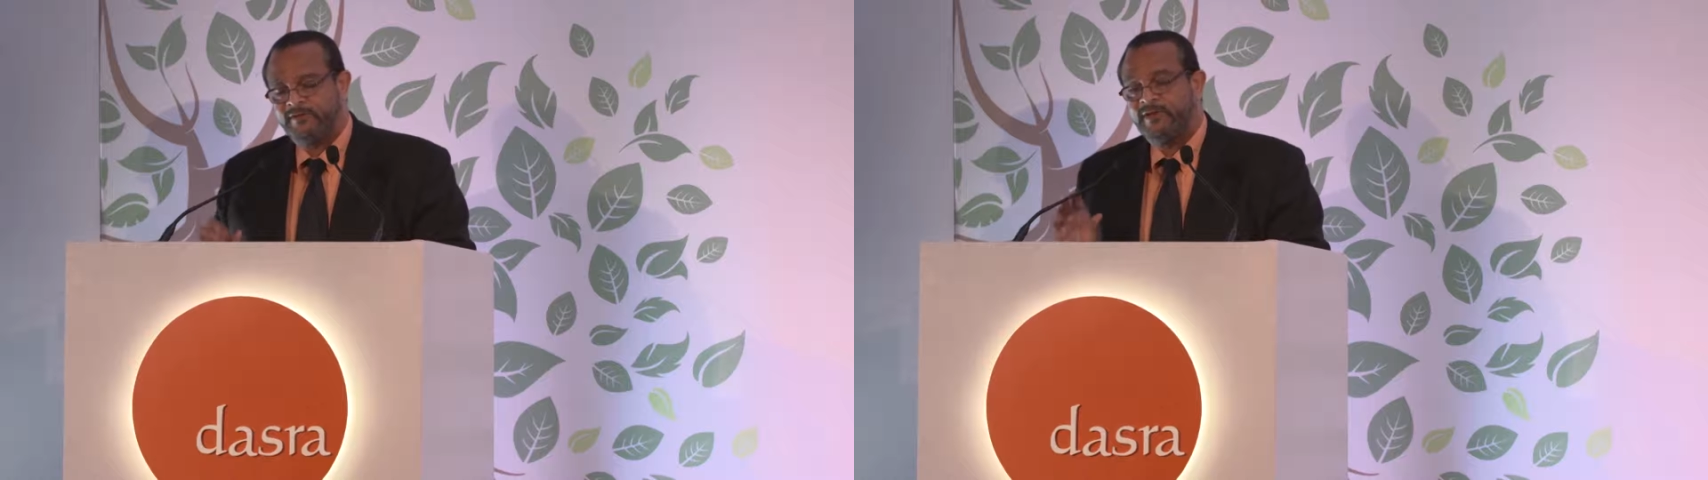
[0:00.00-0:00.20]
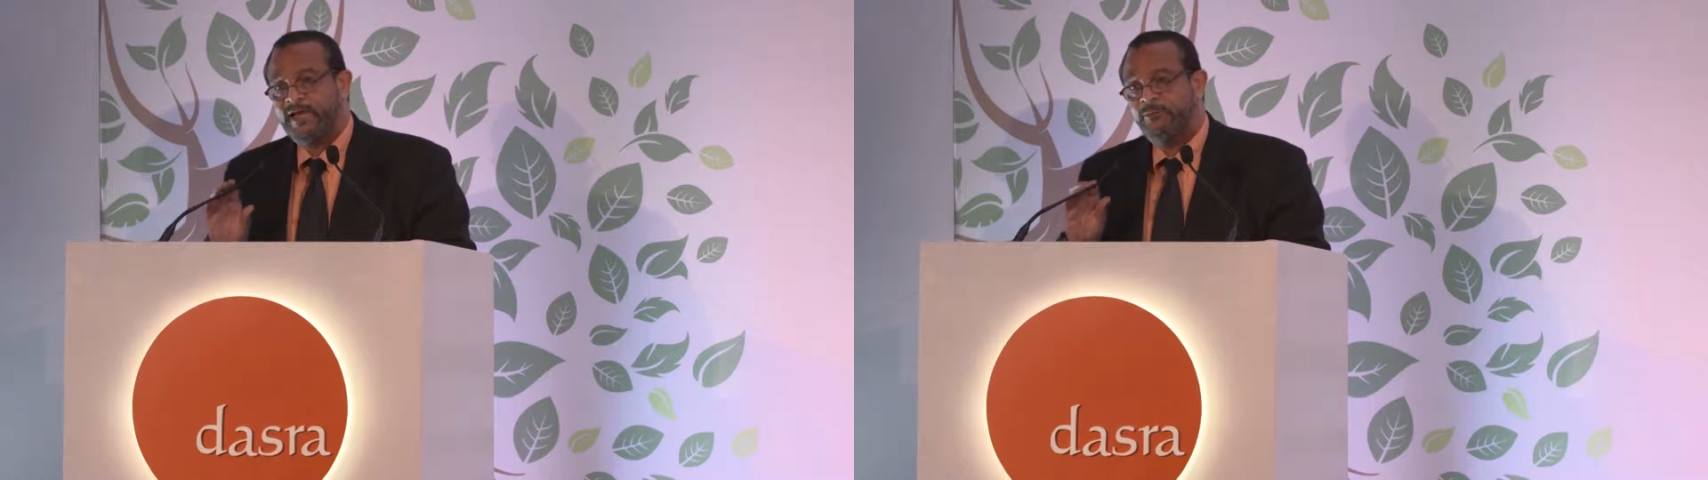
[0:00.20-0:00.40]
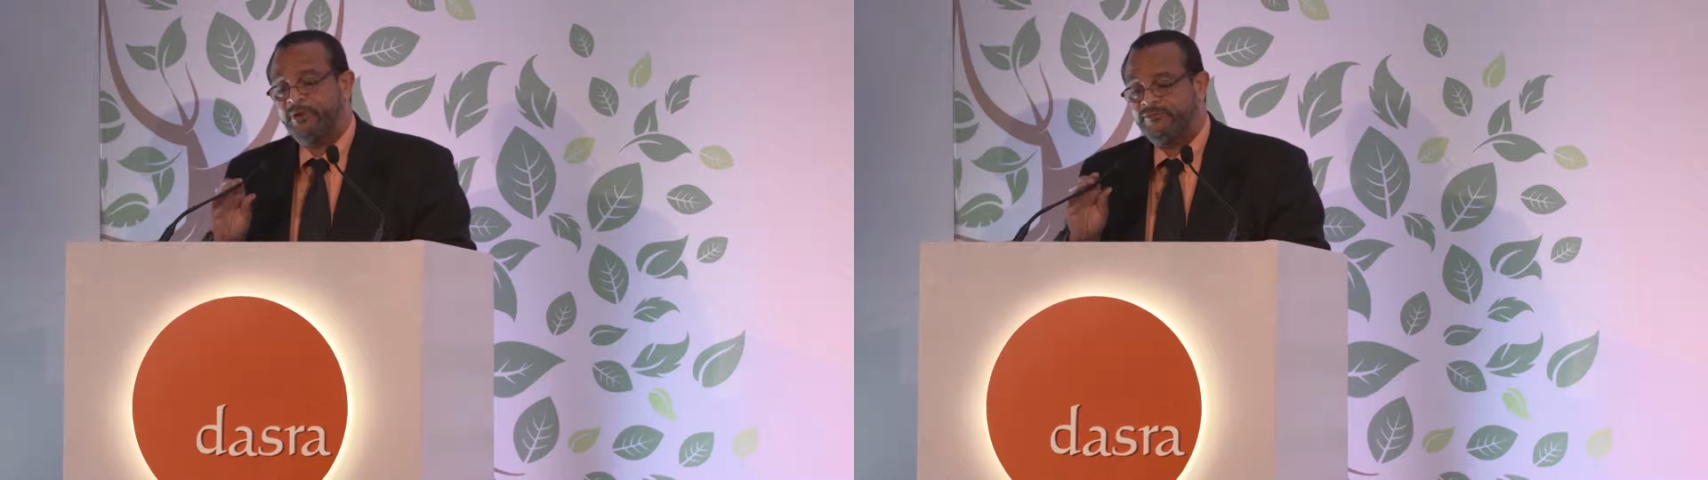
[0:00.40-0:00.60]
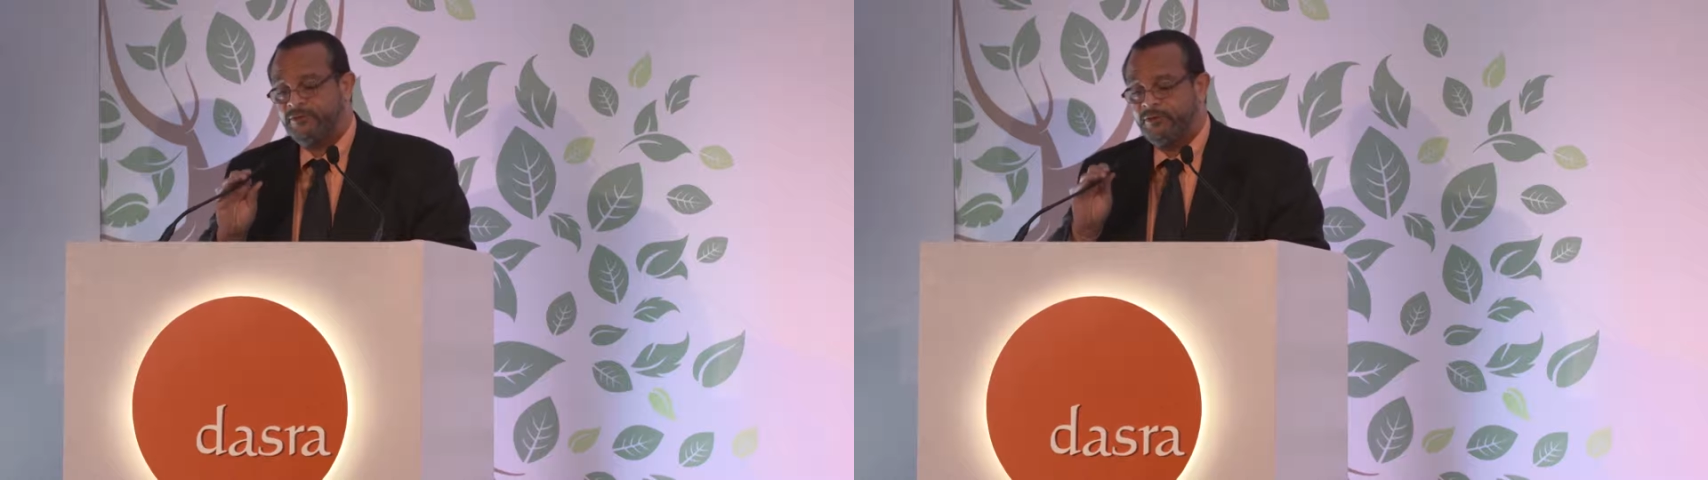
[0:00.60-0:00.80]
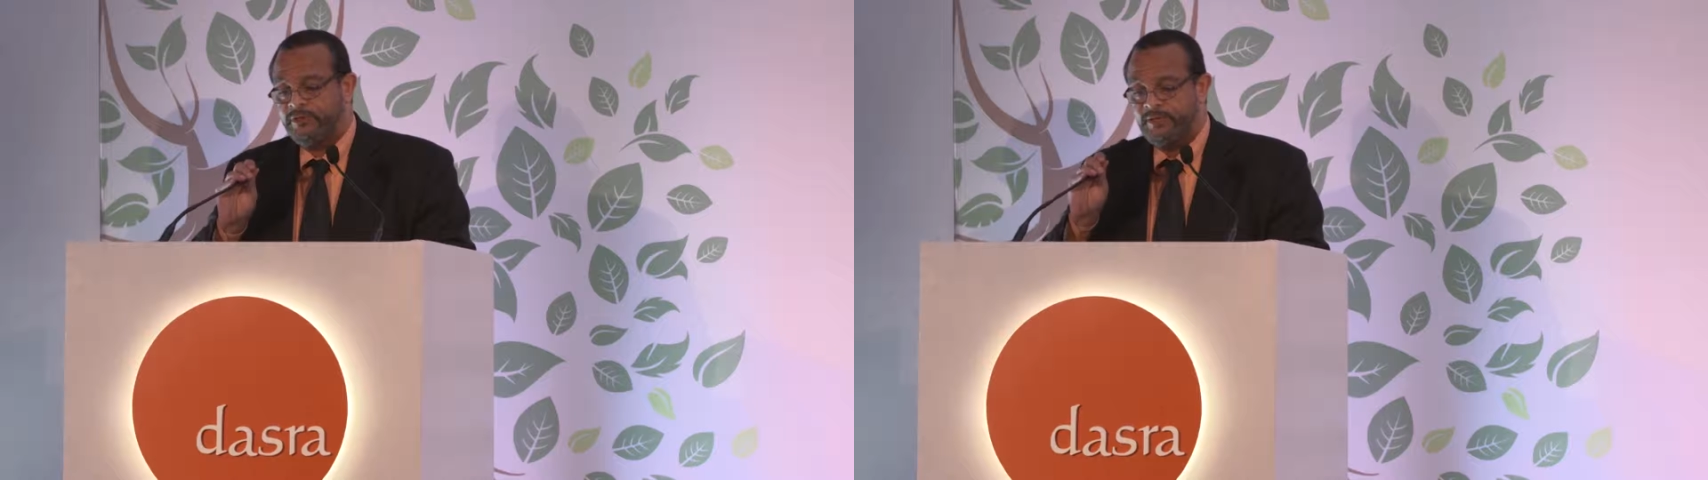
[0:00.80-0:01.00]
collaborative
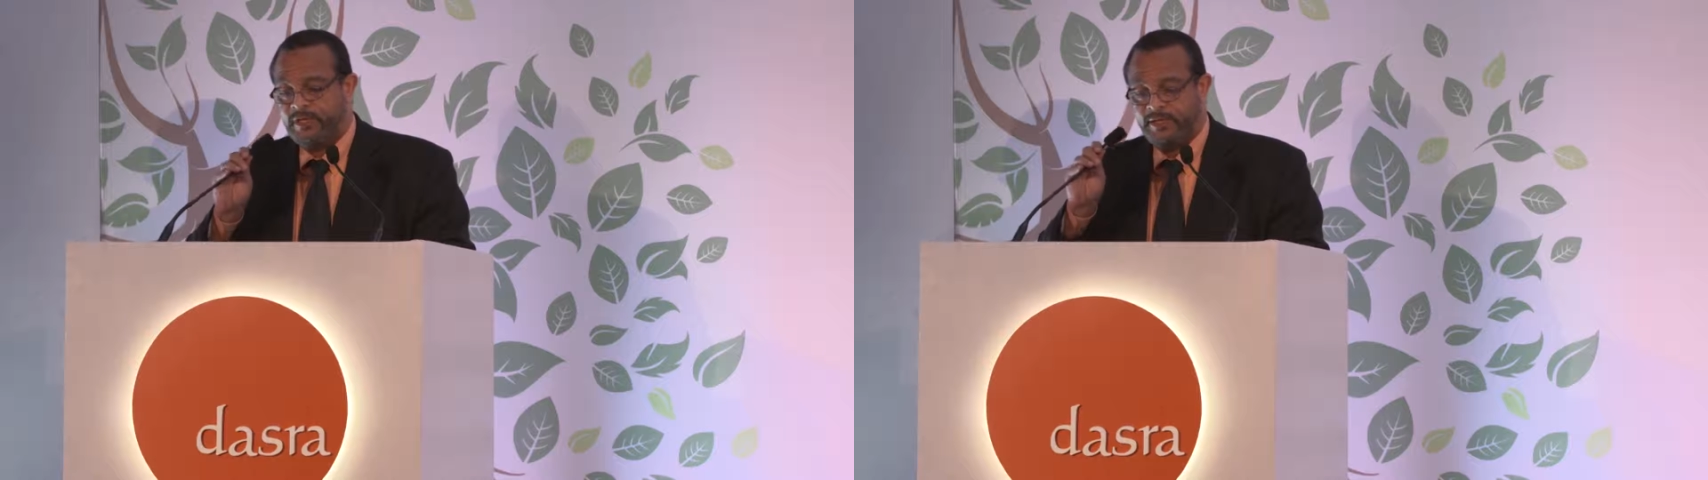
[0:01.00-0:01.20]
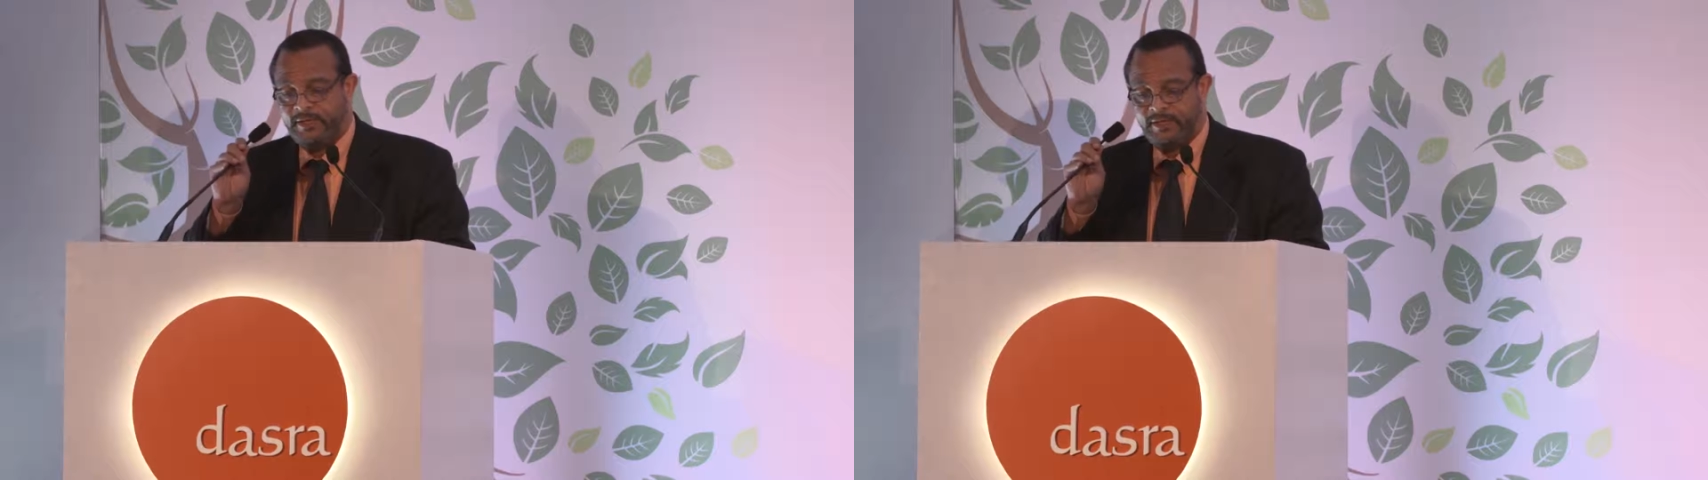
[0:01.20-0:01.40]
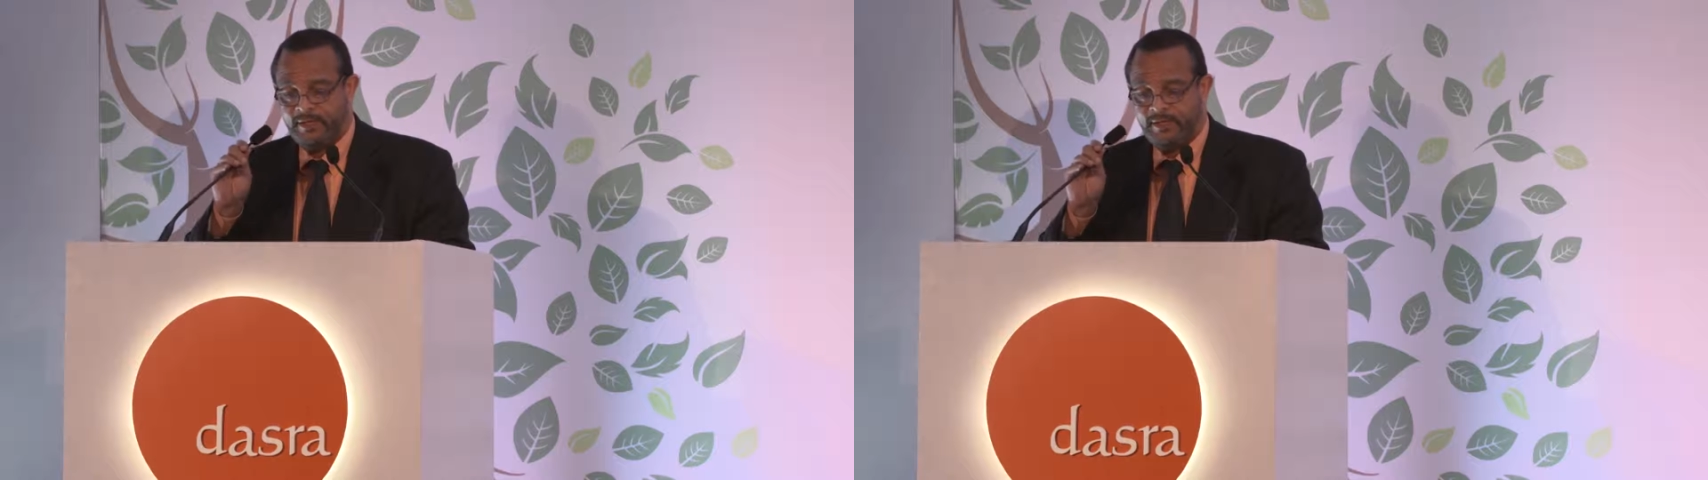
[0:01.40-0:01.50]
so unique?